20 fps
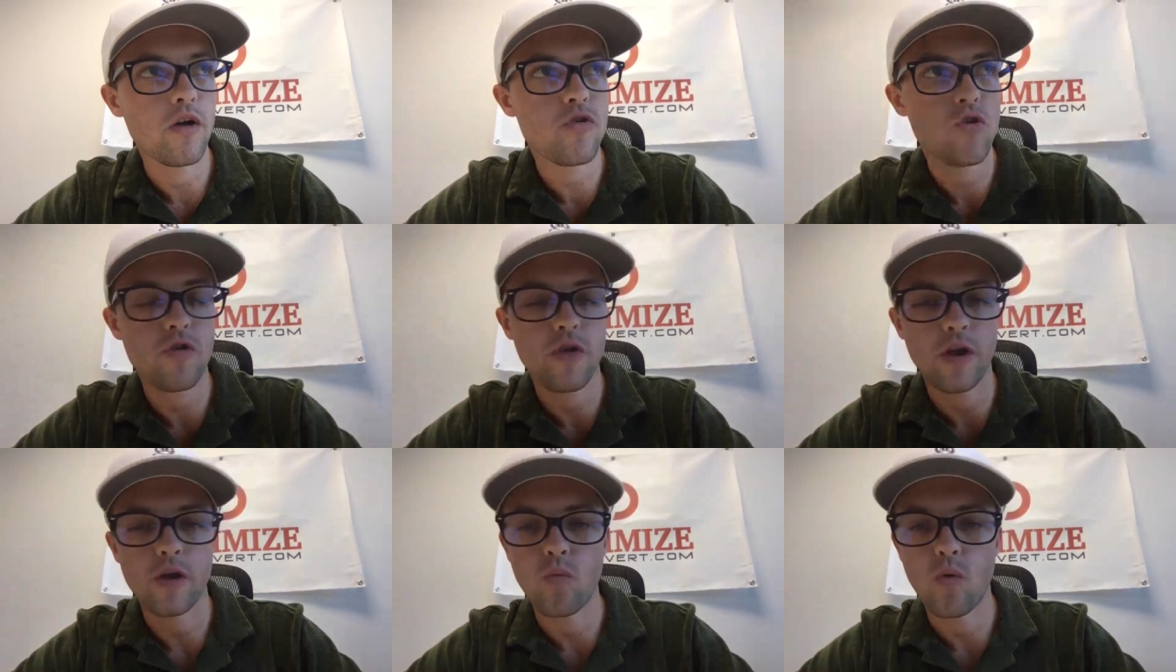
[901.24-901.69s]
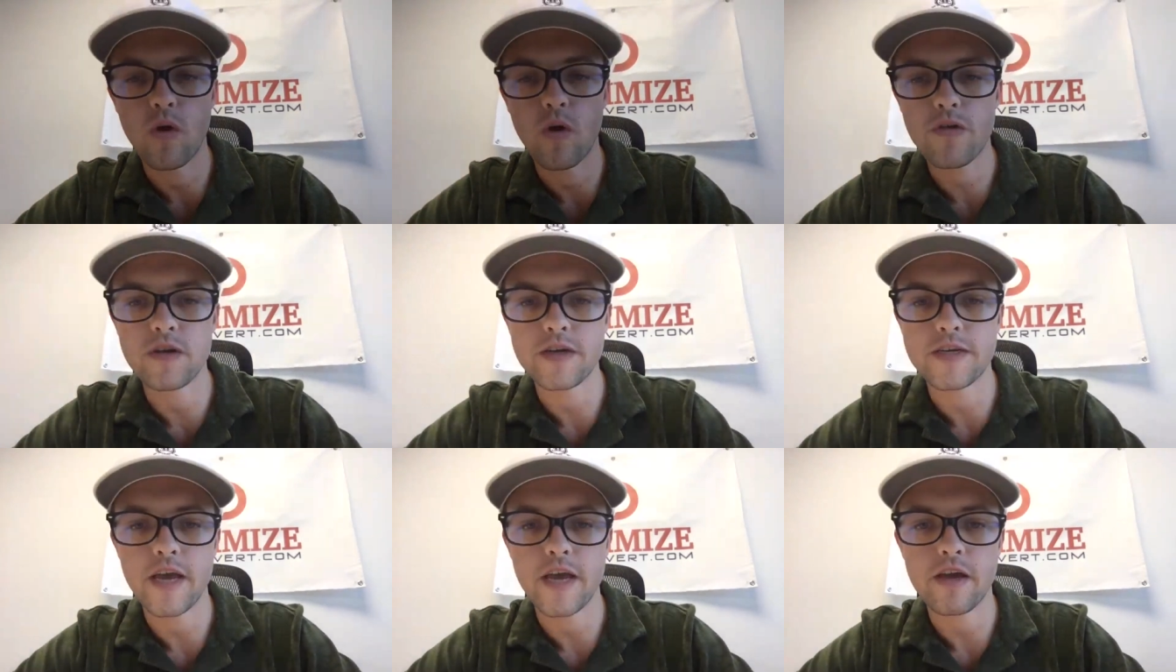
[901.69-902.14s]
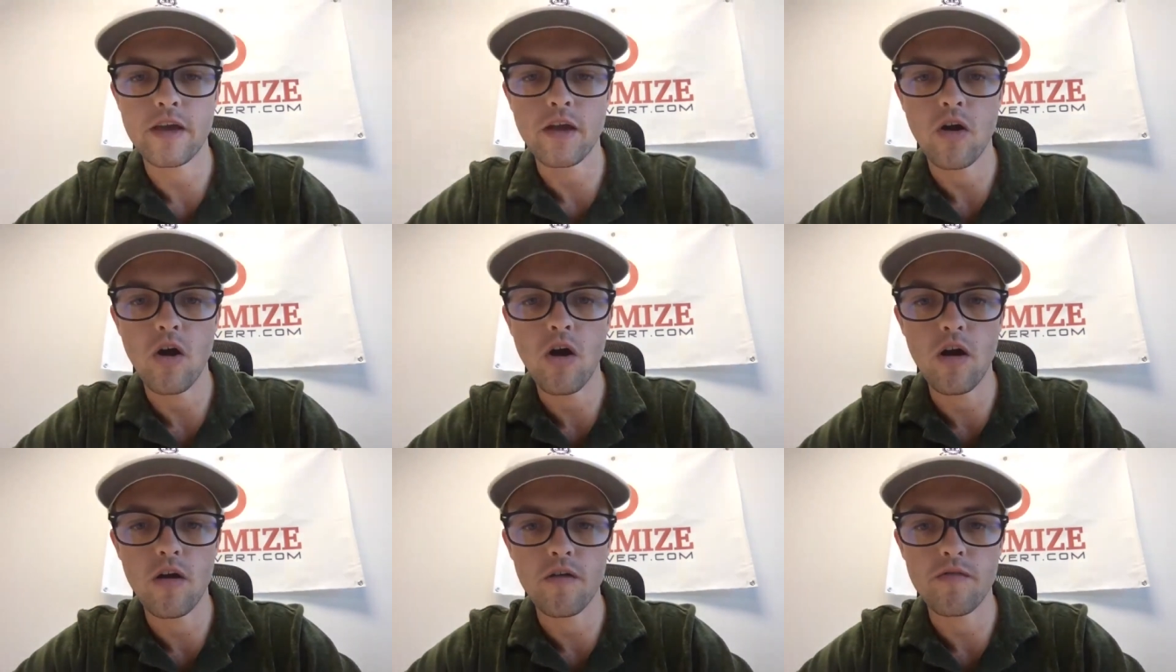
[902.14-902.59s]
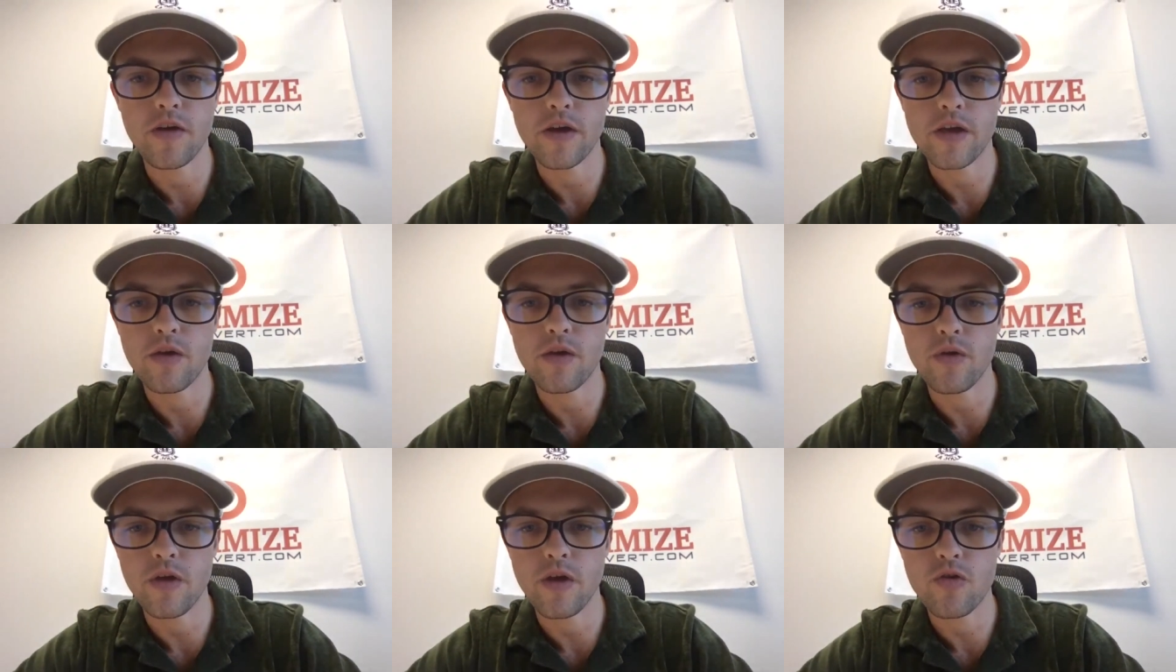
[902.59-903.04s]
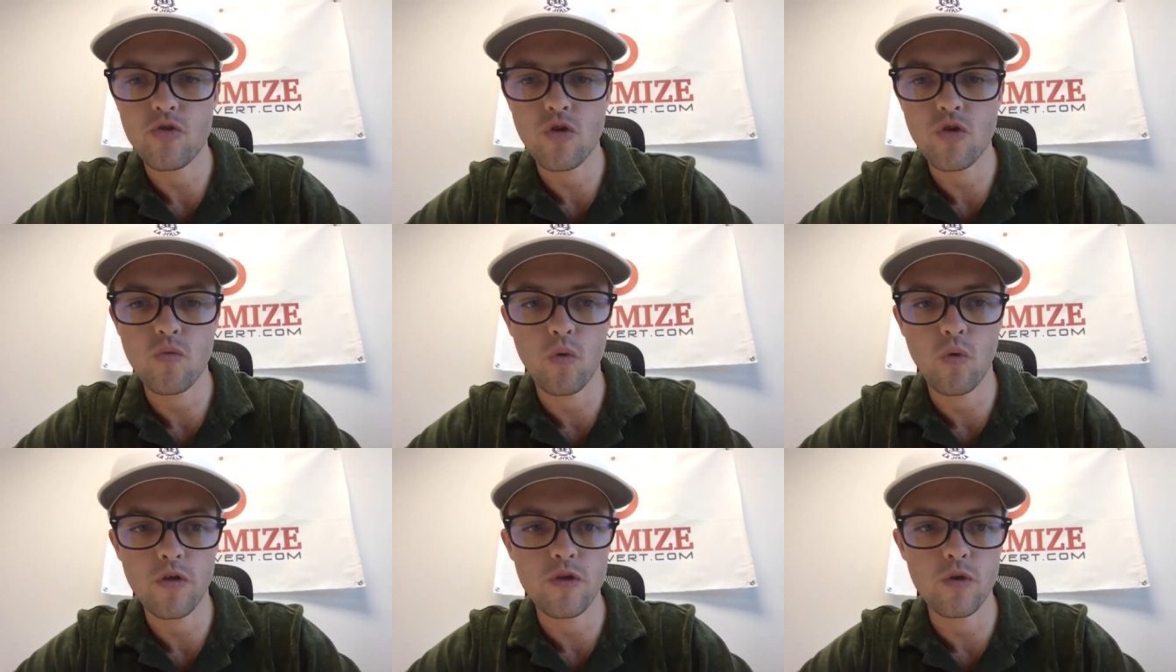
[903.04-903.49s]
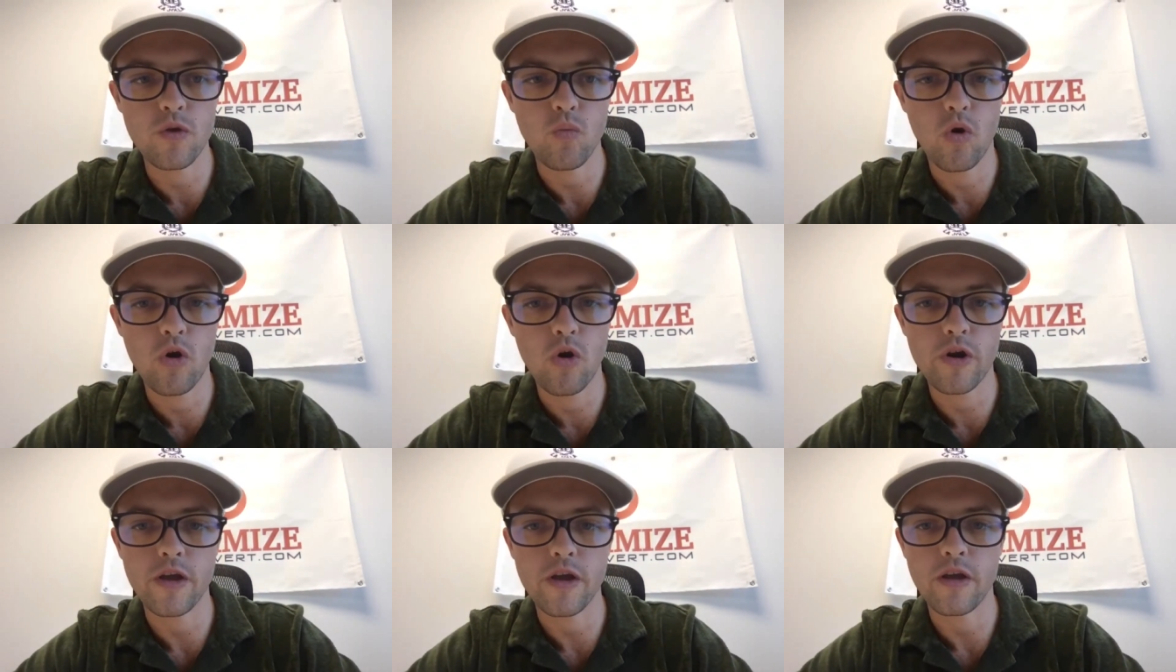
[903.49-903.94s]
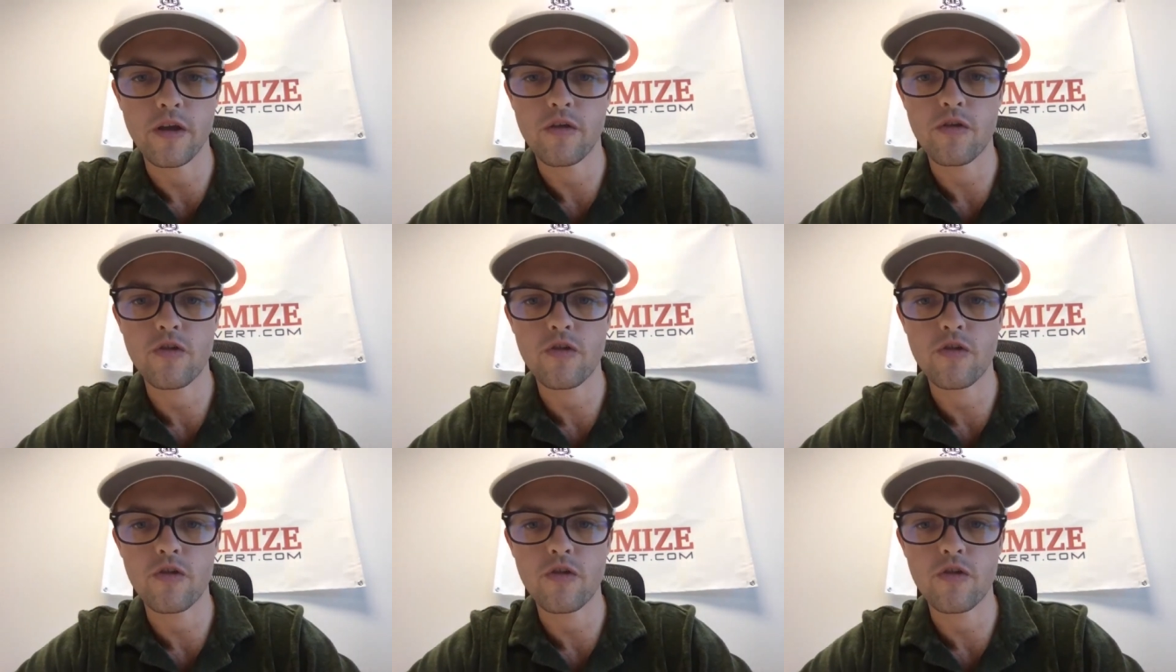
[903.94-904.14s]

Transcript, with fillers: just like wasn't taking off. Like it, it just wasn't working.